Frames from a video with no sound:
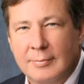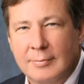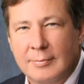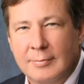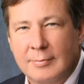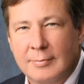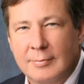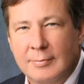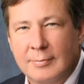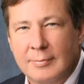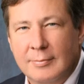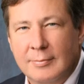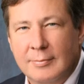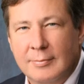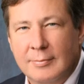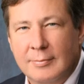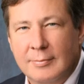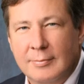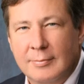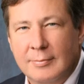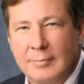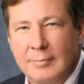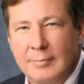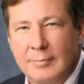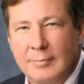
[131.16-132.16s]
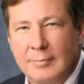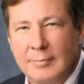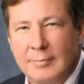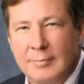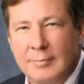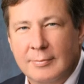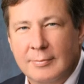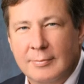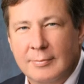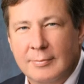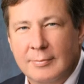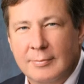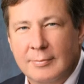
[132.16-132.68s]

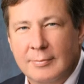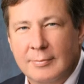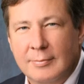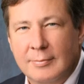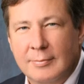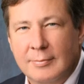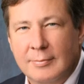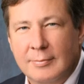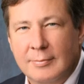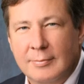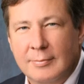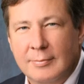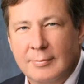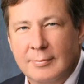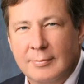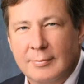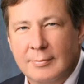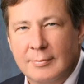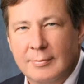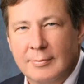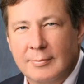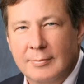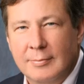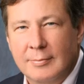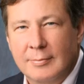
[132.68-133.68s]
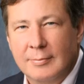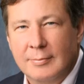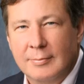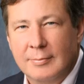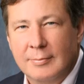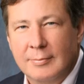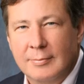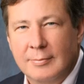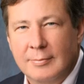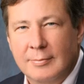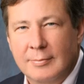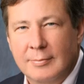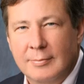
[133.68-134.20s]

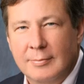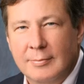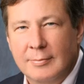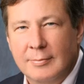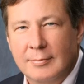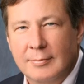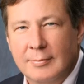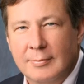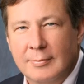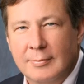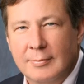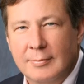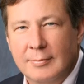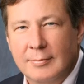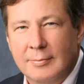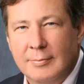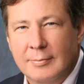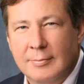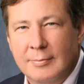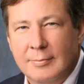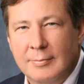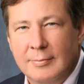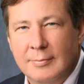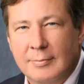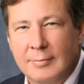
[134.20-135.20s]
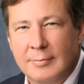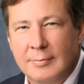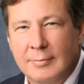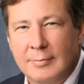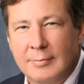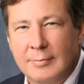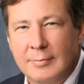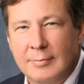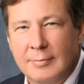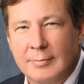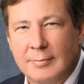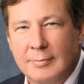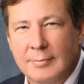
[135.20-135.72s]

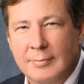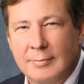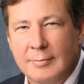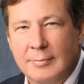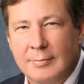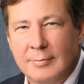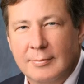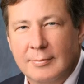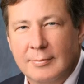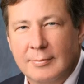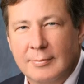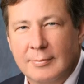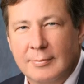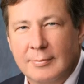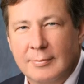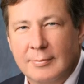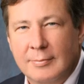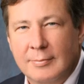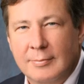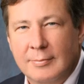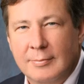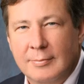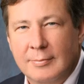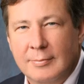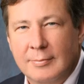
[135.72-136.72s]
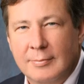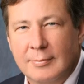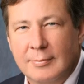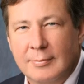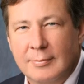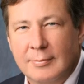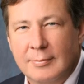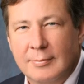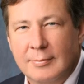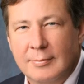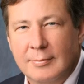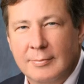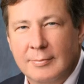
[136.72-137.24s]

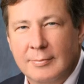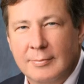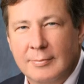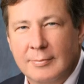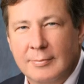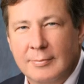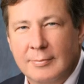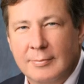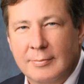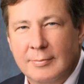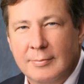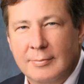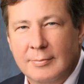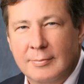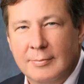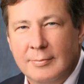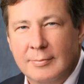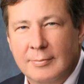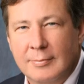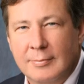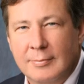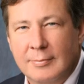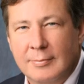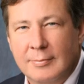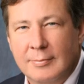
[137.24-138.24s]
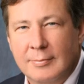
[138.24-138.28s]
The person shown says nothing.